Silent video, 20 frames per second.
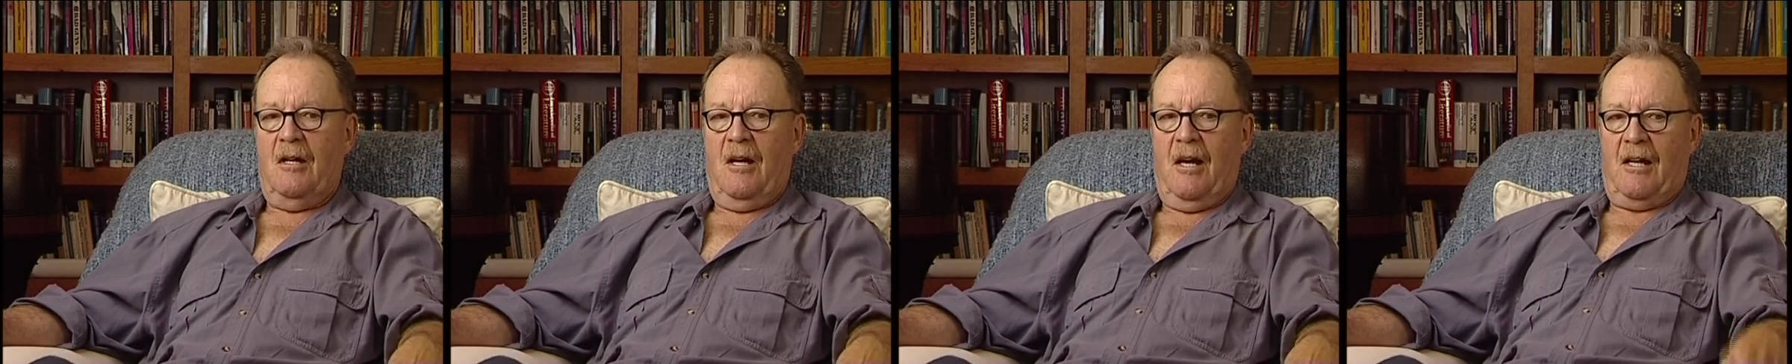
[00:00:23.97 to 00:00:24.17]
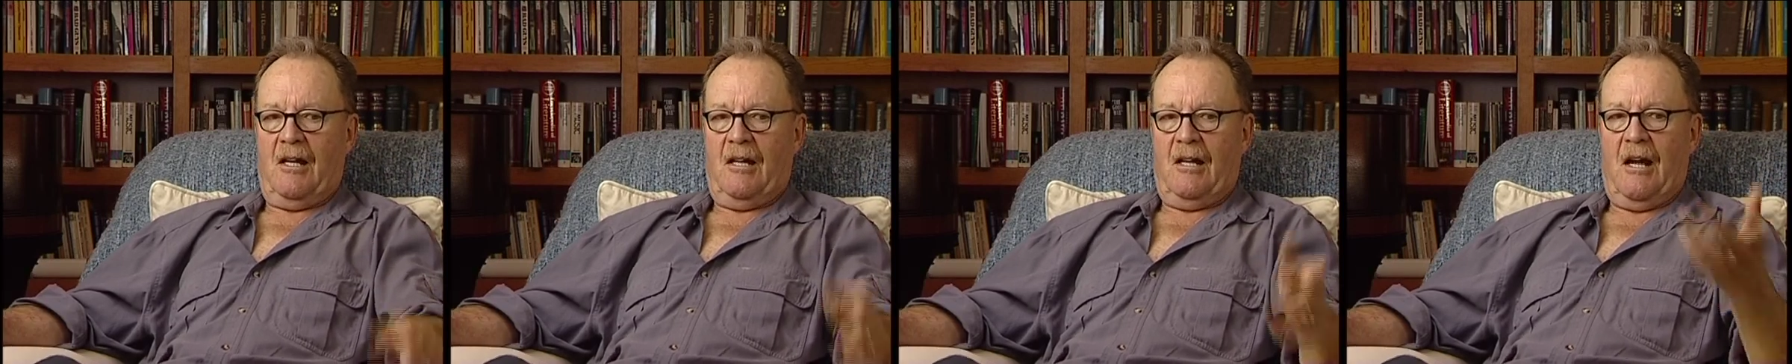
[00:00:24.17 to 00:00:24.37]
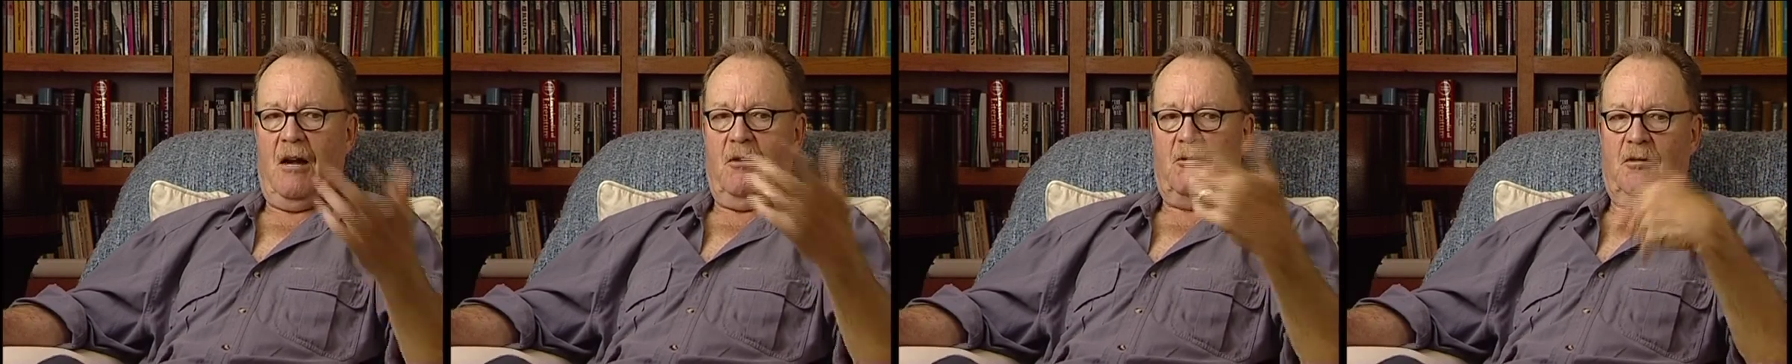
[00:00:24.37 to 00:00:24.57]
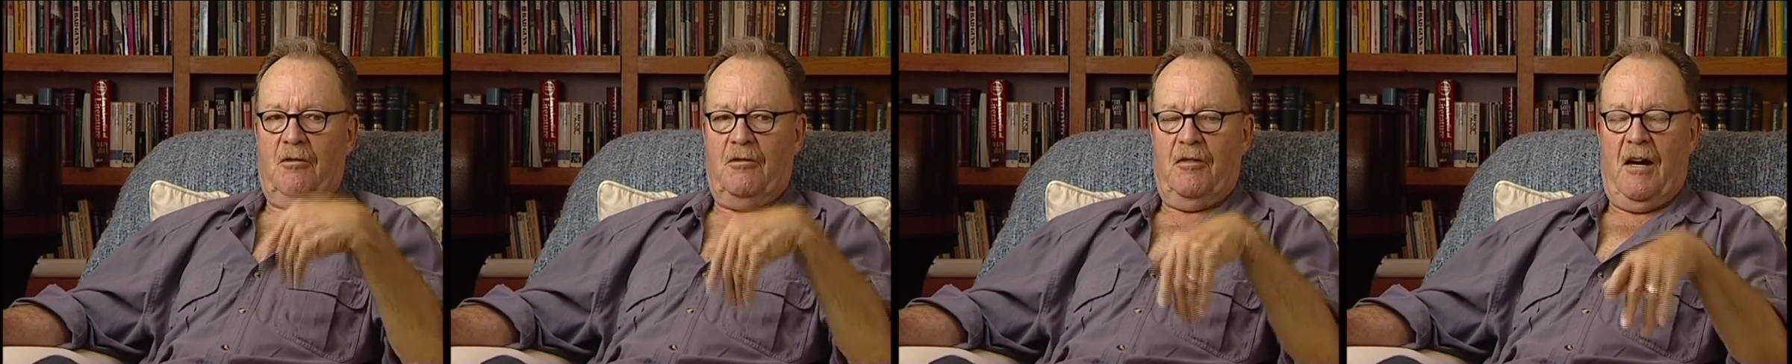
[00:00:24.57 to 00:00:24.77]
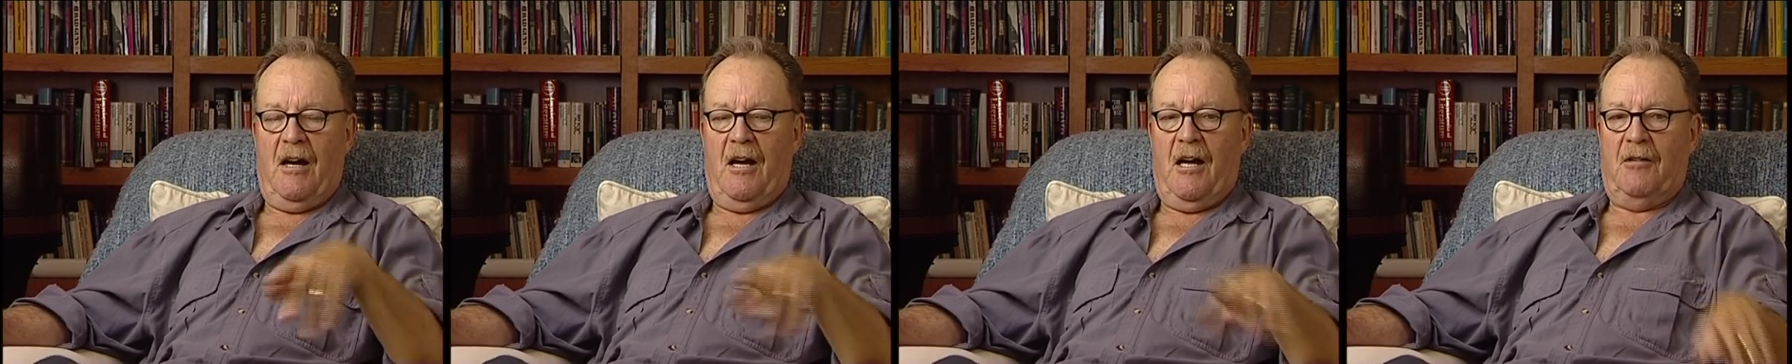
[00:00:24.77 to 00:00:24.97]
I can count to
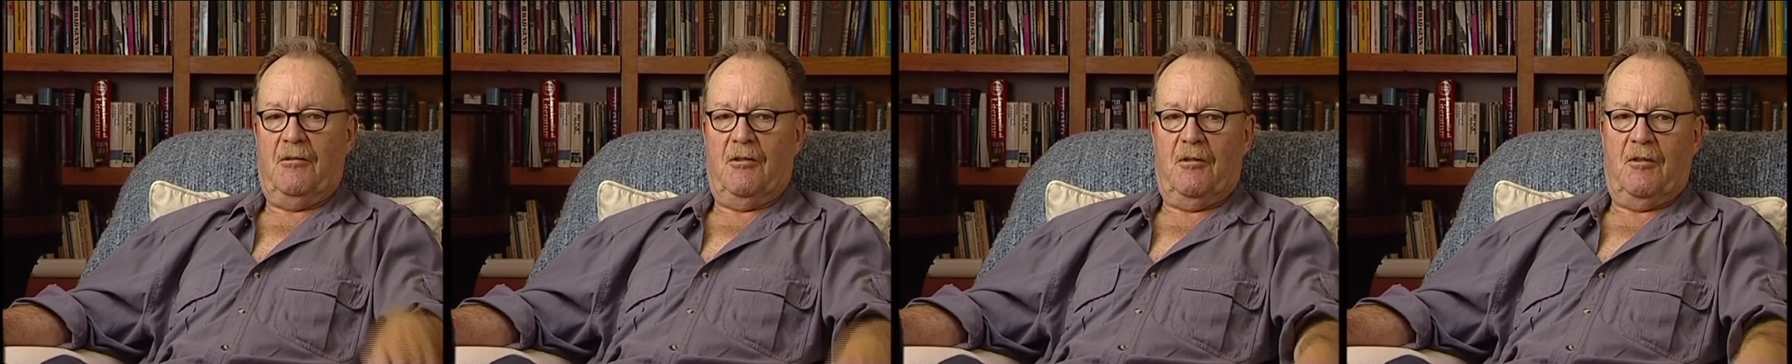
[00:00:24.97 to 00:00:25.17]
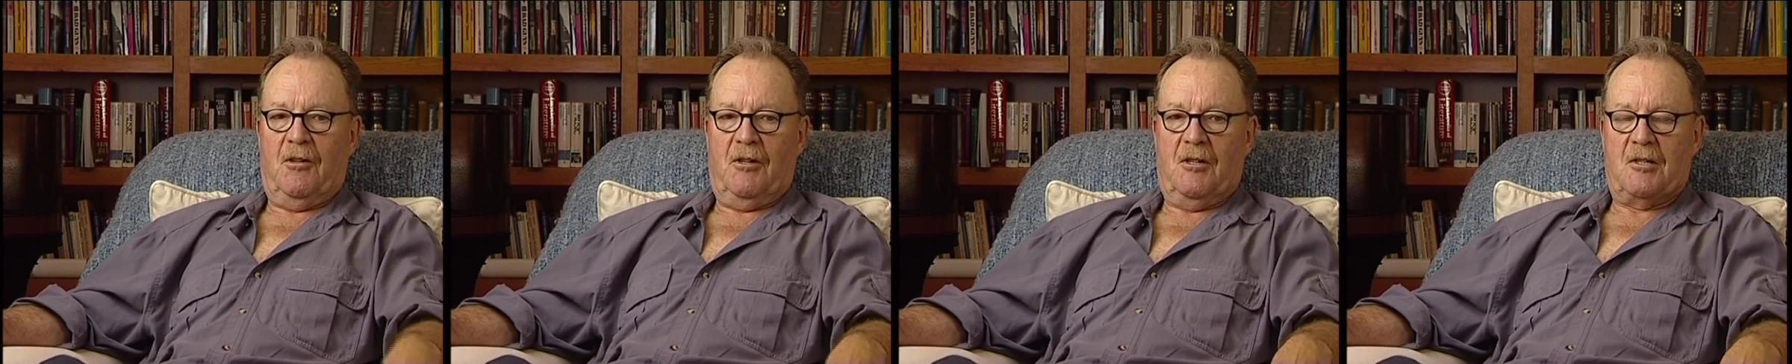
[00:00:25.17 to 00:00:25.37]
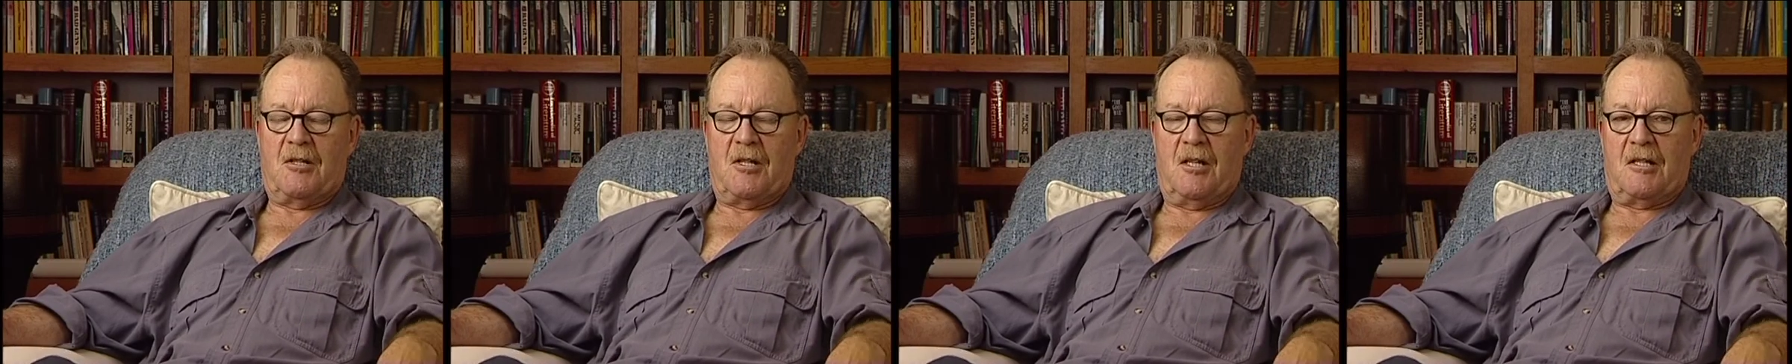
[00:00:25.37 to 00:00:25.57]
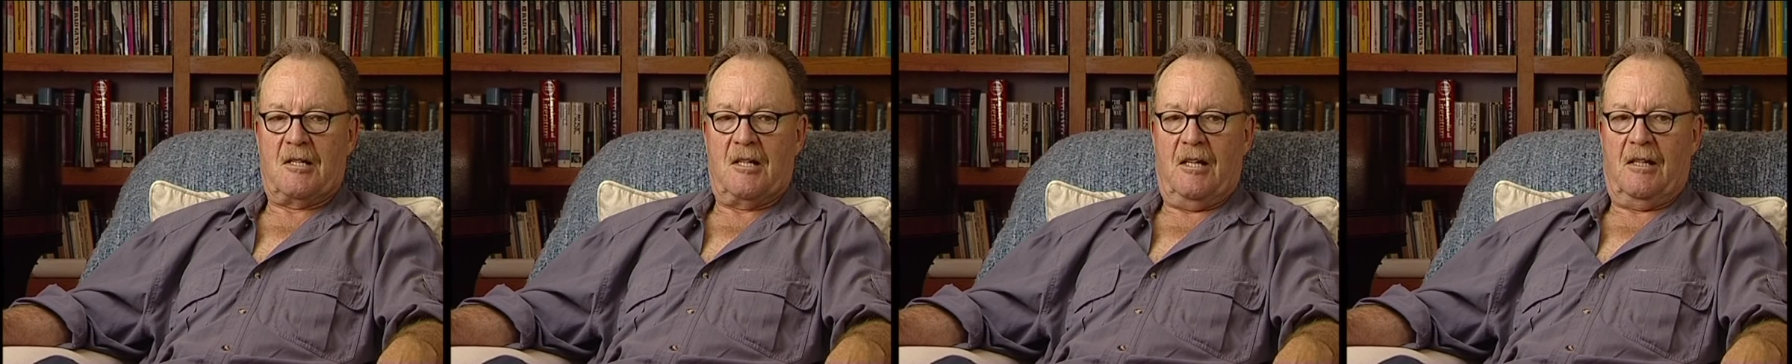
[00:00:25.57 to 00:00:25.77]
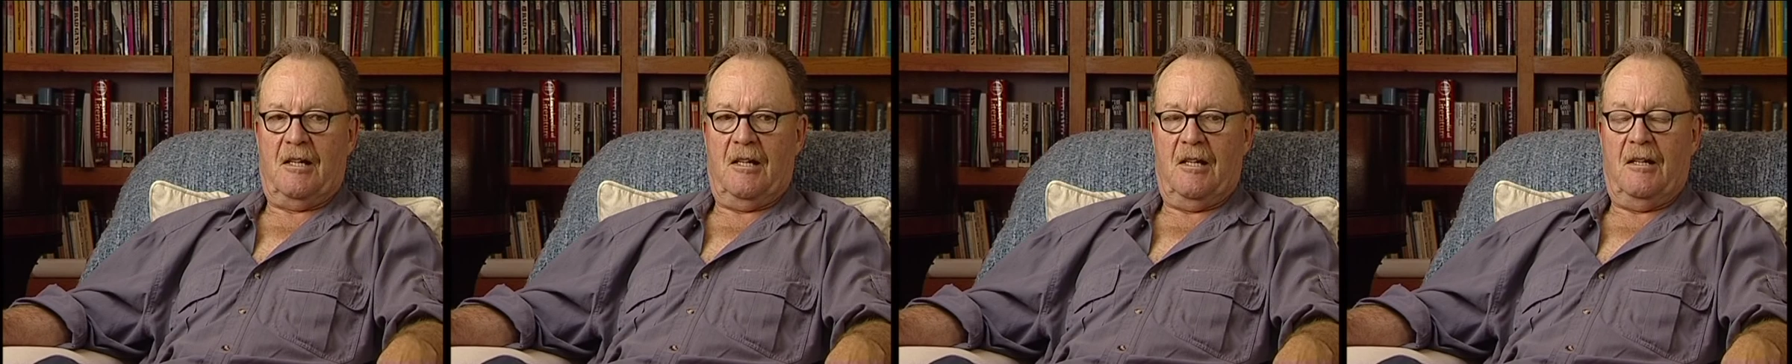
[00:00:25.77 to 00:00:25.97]
five and various things
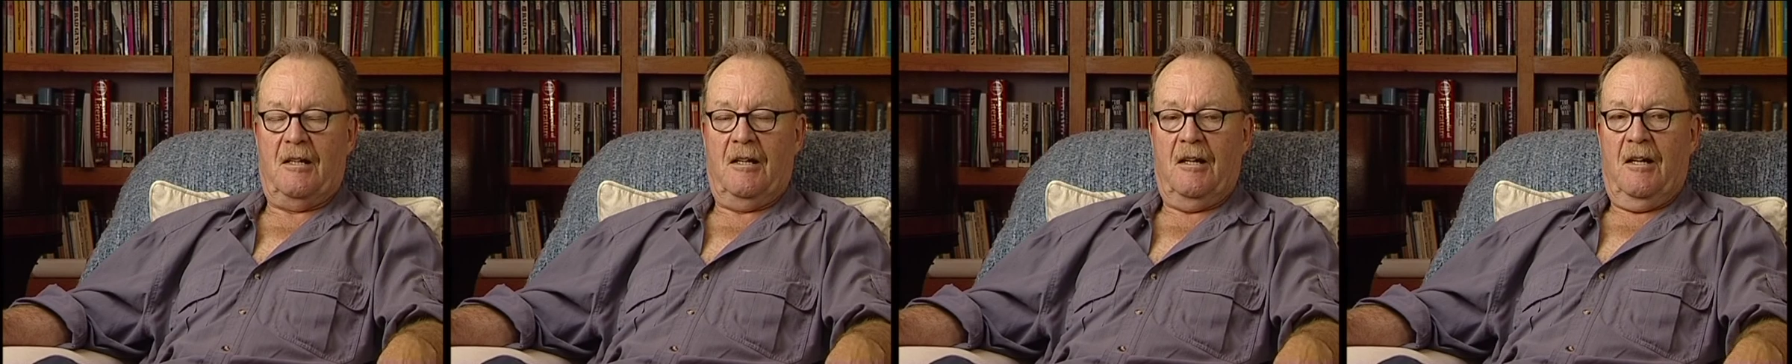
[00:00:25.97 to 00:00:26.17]
like that.